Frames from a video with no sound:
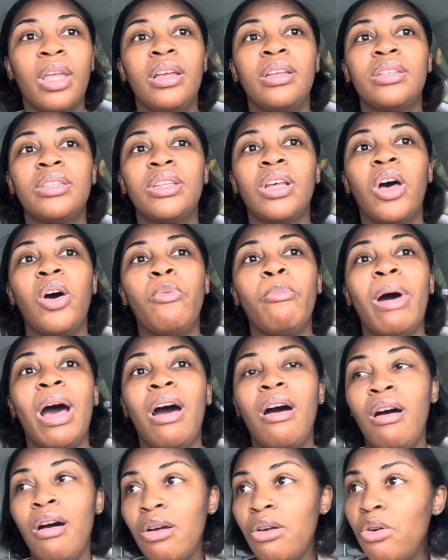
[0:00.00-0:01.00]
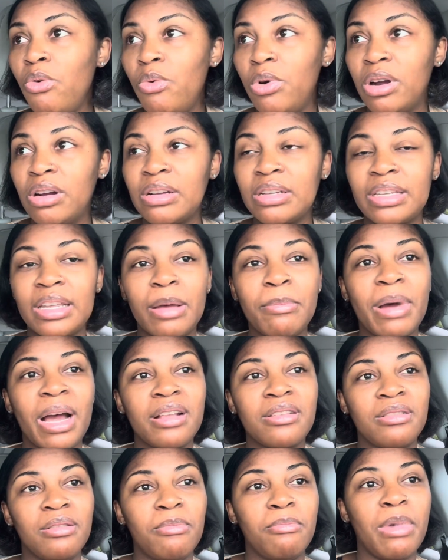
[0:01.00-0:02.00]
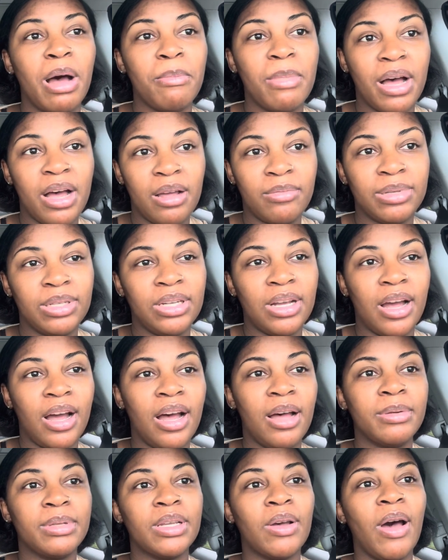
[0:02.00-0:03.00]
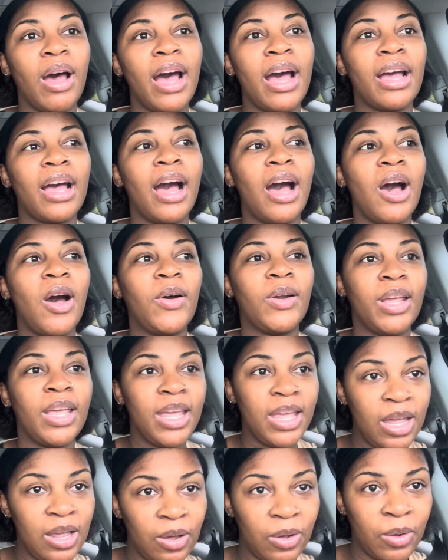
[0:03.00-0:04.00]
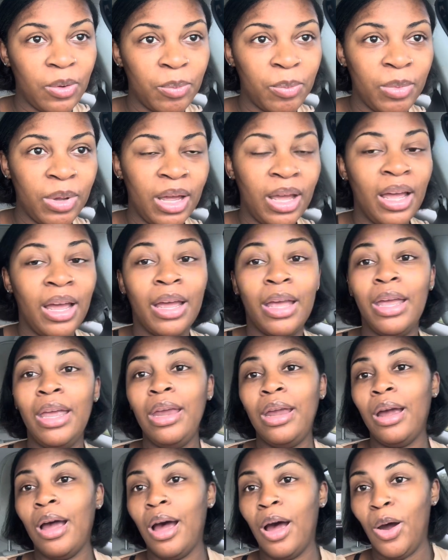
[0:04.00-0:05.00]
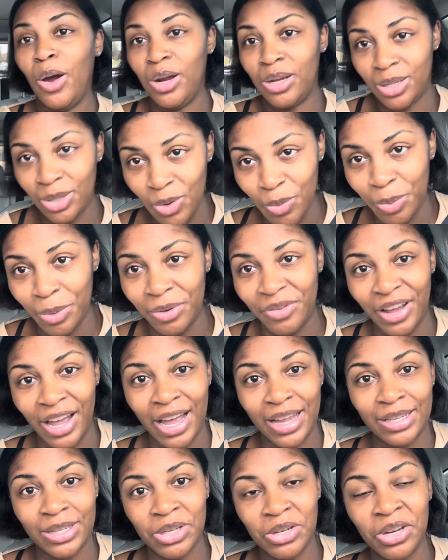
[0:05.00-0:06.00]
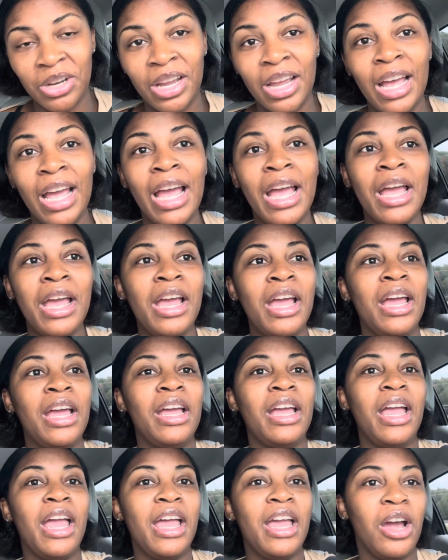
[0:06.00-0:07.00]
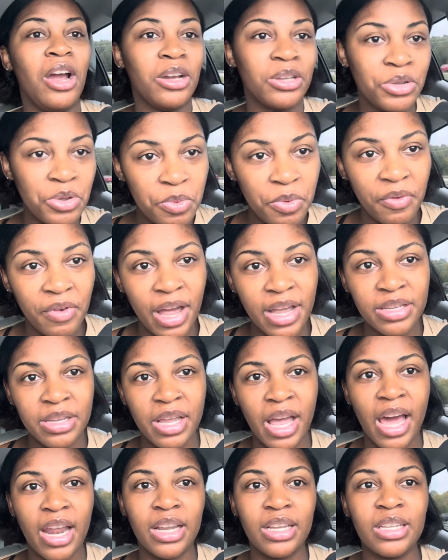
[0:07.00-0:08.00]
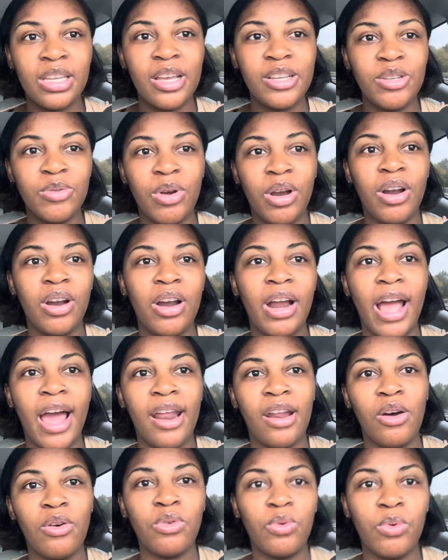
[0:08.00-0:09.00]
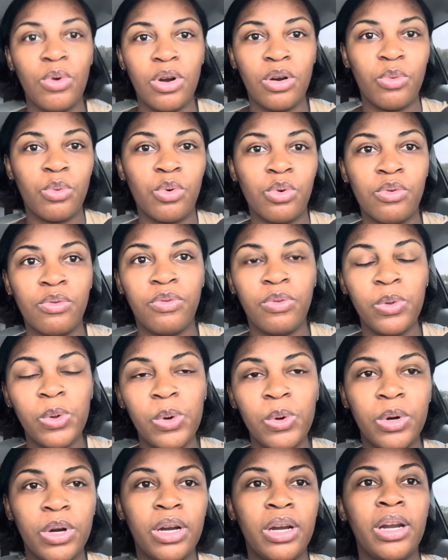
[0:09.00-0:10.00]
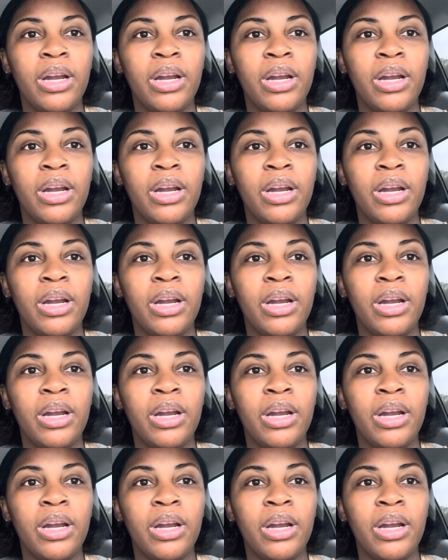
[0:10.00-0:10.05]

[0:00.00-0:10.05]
So my uncle works at my mom's job. So I called him. He called her supervisor. And her supervisor got in touch with her out on the workroom floor